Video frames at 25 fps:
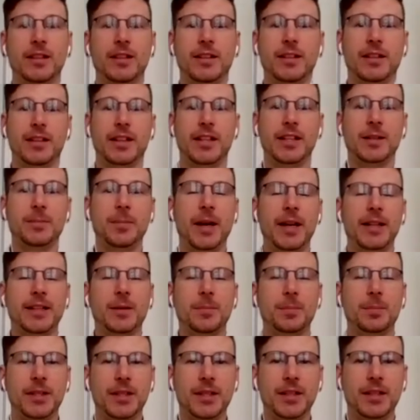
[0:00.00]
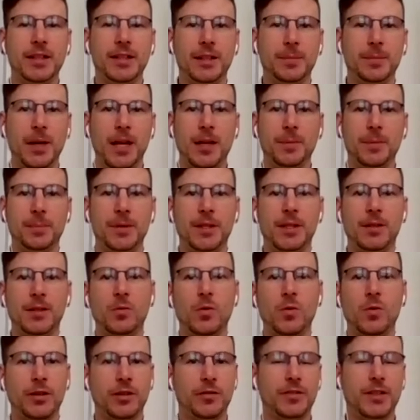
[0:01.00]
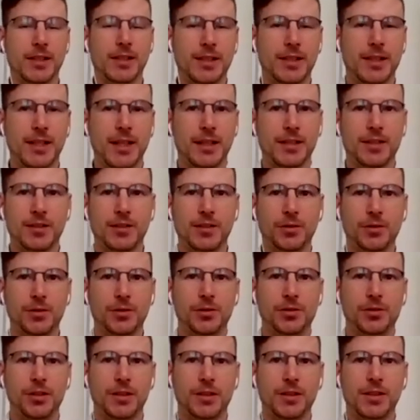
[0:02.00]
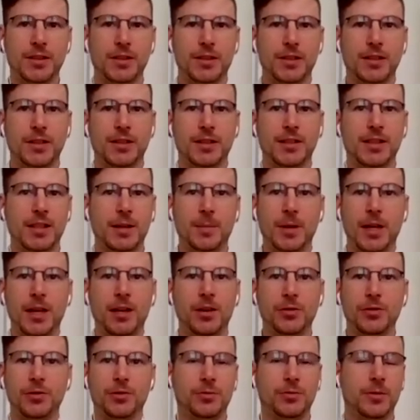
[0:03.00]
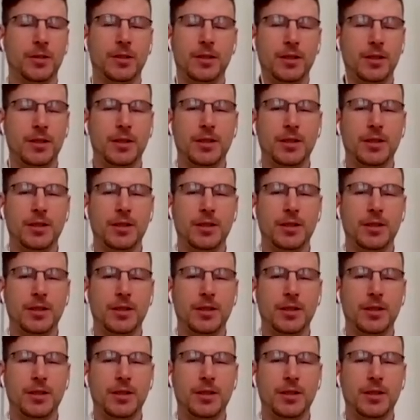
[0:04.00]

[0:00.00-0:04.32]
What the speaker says: it might be one of the stacks, so you just somehow you